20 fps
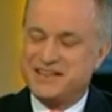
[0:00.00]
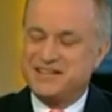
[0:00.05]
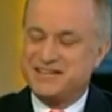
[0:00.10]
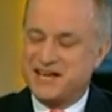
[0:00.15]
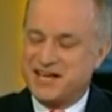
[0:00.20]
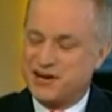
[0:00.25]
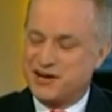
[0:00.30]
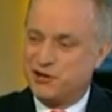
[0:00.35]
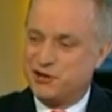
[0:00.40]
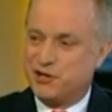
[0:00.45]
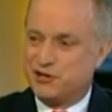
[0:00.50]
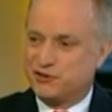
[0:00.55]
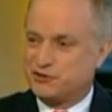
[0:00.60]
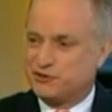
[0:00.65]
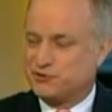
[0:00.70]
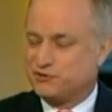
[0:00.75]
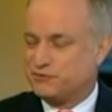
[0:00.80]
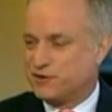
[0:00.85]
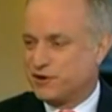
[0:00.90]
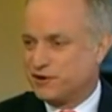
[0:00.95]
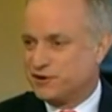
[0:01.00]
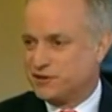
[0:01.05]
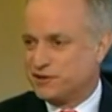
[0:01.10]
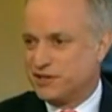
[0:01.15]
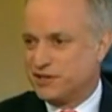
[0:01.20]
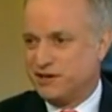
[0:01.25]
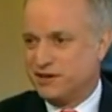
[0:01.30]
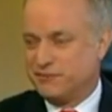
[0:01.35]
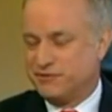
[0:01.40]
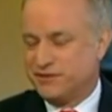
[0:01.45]
Not at all. She's very
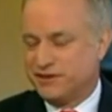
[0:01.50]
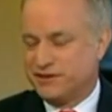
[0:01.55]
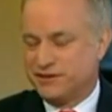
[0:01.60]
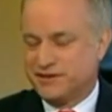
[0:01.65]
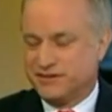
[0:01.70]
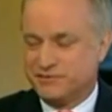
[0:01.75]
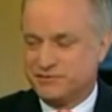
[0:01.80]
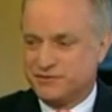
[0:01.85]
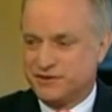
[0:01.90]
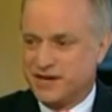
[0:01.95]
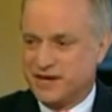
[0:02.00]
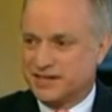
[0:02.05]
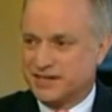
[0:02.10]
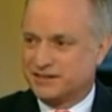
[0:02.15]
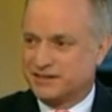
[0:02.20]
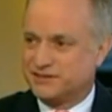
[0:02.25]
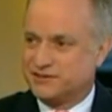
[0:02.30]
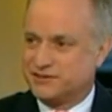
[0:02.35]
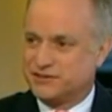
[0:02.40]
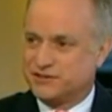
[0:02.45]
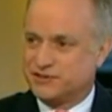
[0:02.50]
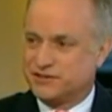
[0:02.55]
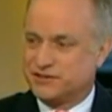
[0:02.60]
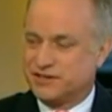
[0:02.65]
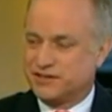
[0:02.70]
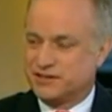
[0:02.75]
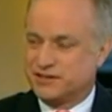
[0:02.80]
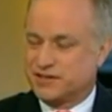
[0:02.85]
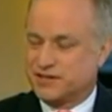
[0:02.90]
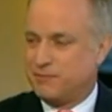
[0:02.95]
tough. And in fact, just
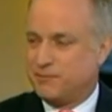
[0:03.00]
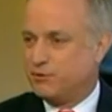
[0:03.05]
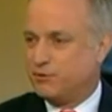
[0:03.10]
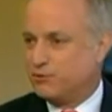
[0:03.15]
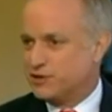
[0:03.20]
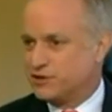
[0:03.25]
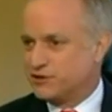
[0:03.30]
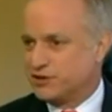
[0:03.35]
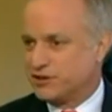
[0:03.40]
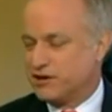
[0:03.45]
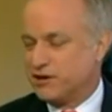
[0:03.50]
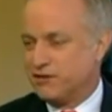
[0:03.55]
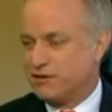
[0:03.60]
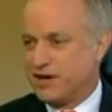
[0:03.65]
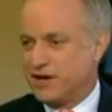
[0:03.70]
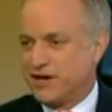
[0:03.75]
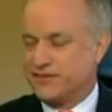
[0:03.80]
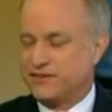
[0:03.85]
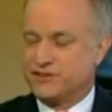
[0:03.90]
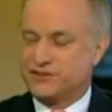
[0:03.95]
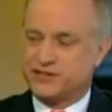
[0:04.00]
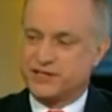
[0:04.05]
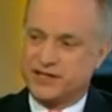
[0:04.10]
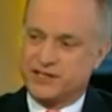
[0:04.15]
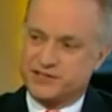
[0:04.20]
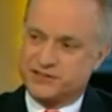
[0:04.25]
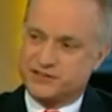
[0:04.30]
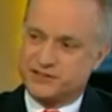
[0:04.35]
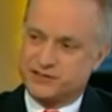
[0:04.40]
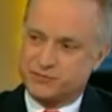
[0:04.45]
uh, a couple weeks ago, I had the
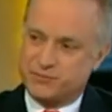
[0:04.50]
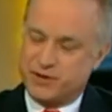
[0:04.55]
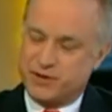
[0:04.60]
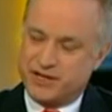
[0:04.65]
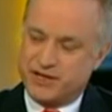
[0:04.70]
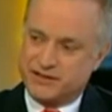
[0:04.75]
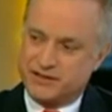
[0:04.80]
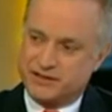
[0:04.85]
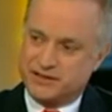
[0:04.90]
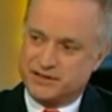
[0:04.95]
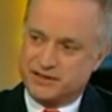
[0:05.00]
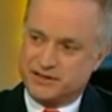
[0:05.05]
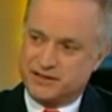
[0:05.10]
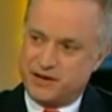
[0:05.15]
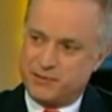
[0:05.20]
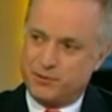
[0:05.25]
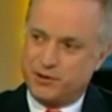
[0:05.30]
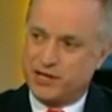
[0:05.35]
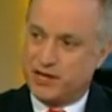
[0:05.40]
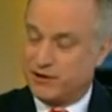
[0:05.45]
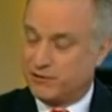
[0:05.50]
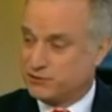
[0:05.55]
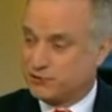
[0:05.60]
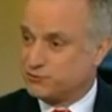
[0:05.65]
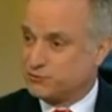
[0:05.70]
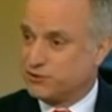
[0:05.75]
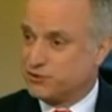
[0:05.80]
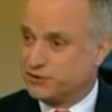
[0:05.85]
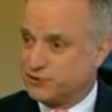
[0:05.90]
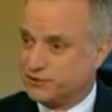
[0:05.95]
chance to spend a couple
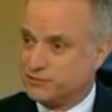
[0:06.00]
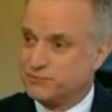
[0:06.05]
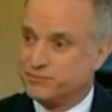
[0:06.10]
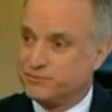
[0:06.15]
hours with her